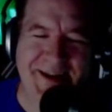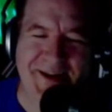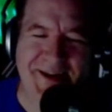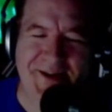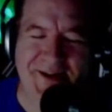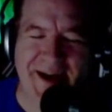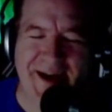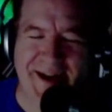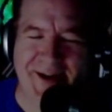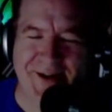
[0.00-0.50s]
You
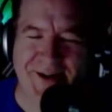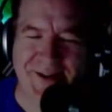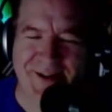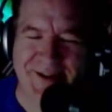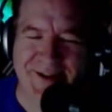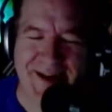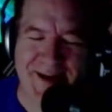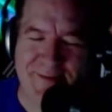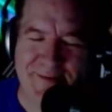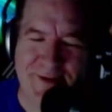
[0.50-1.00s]
got all the
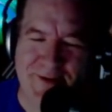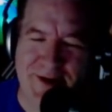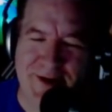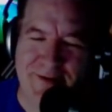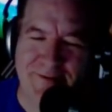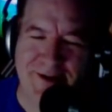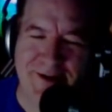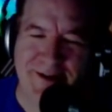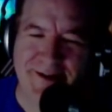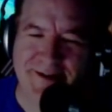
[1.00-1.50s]
time you
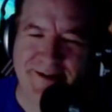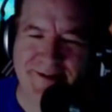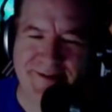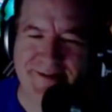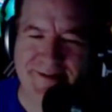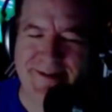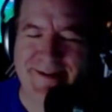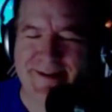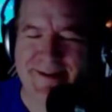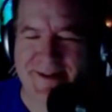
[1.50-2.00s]
want, brother.
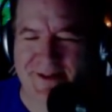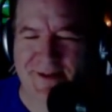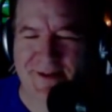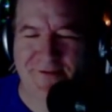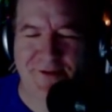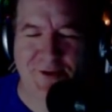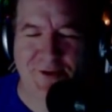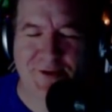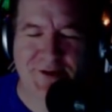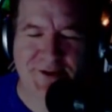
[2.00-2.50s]
The
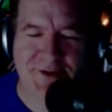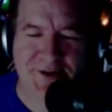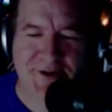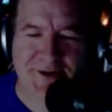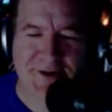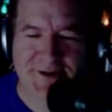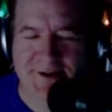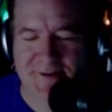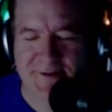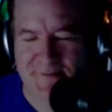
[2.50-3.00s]
floor is yours.